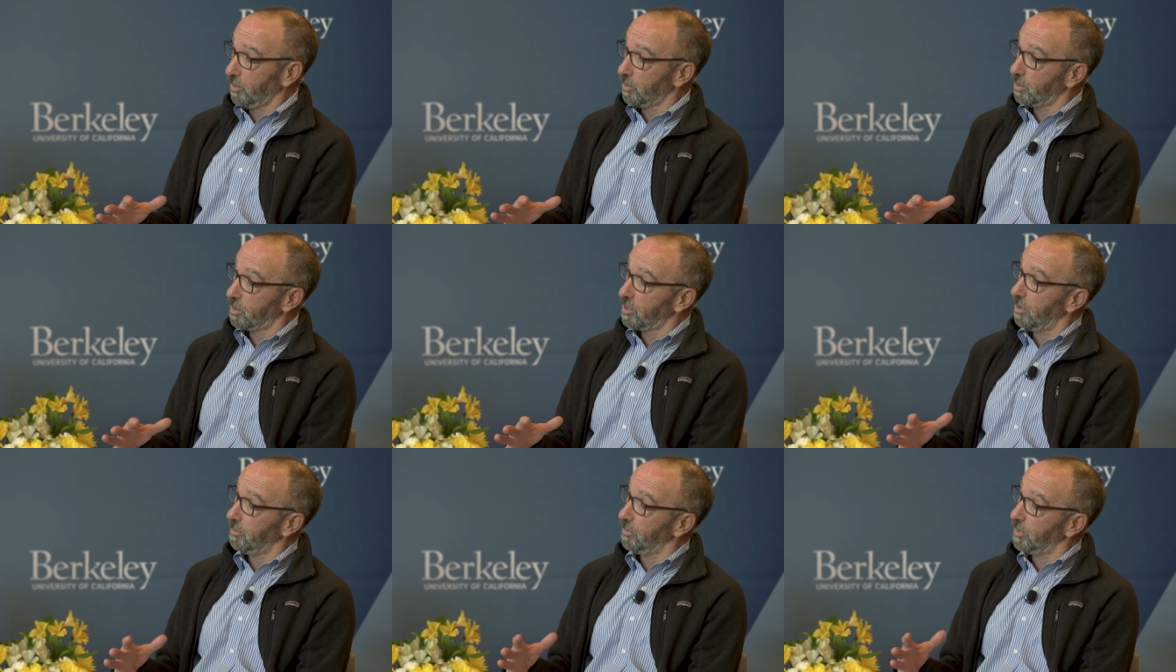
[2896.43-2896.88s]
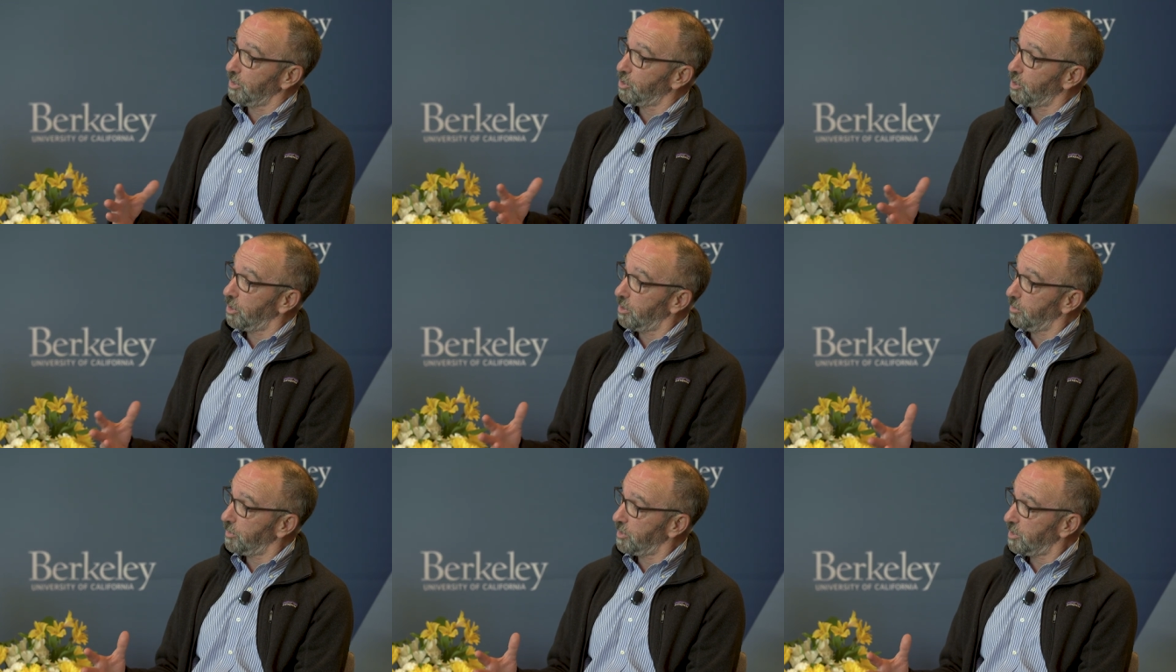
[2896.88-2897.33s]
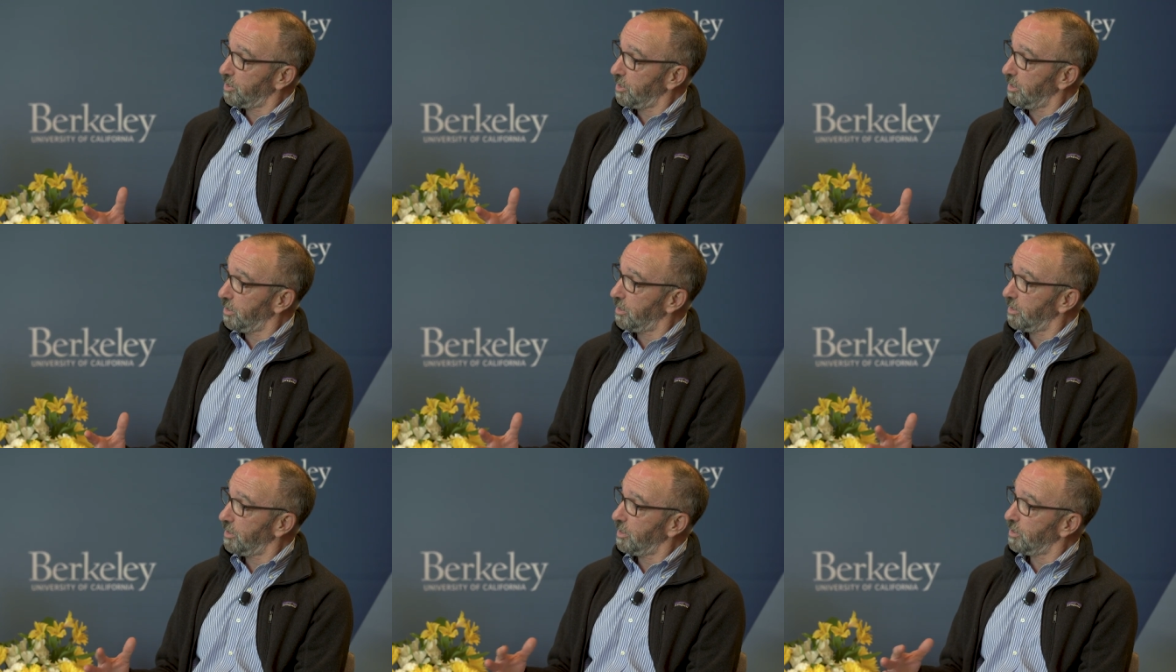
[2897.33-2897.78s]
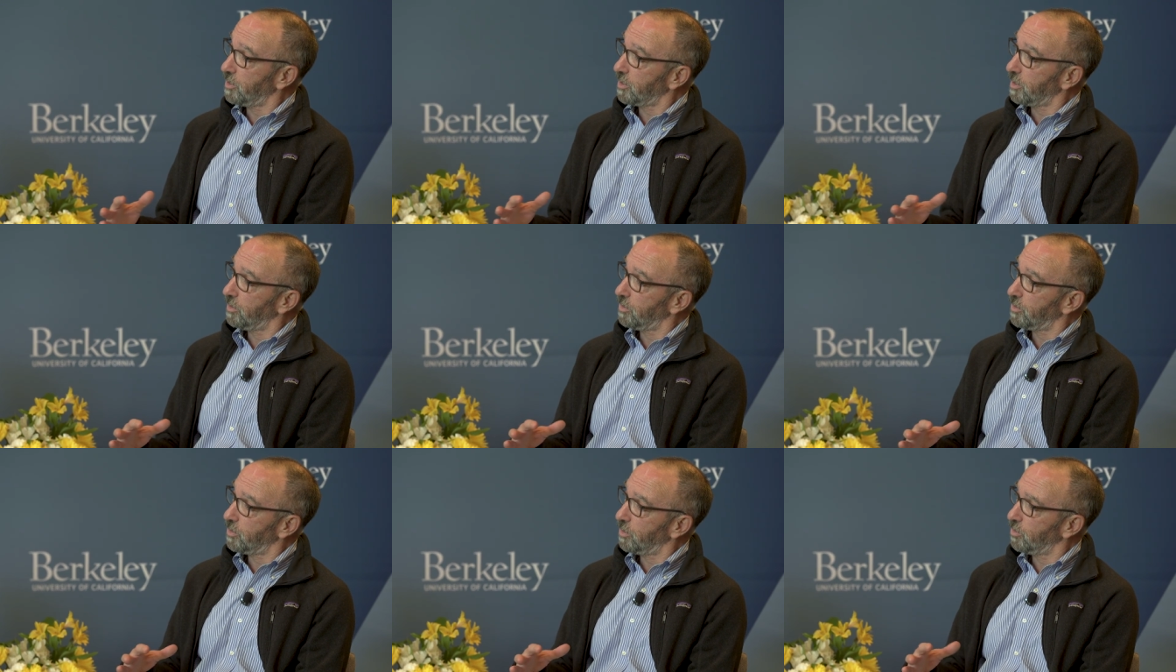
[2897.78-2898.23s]
There's some legitimacy to these
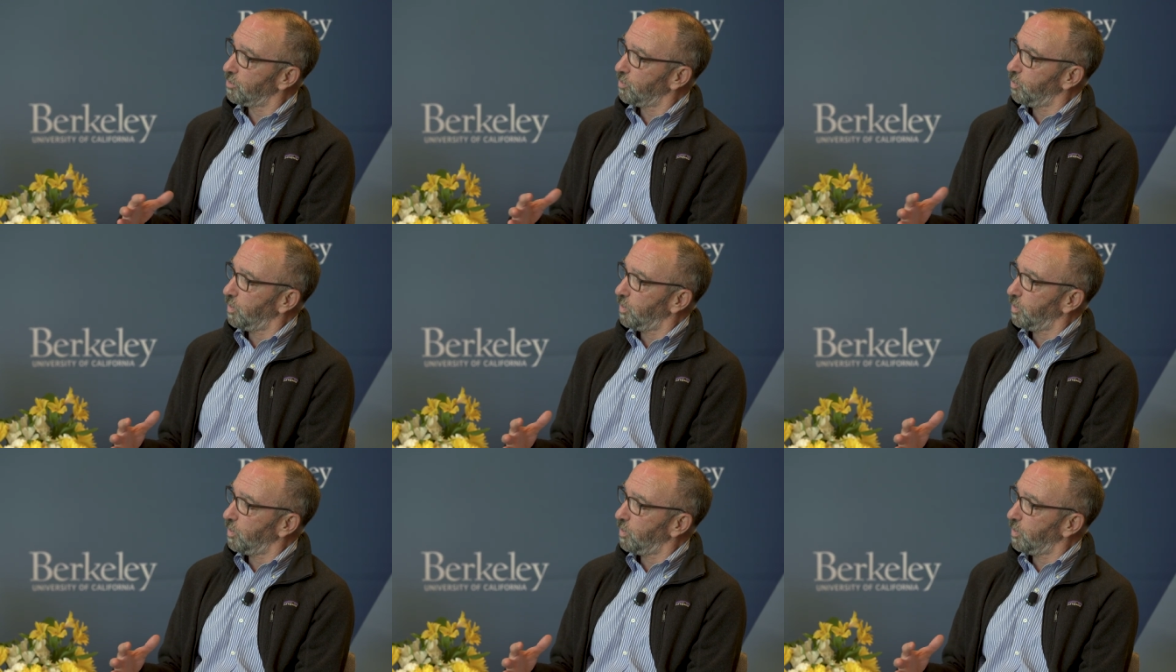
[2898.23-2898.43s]
concerns.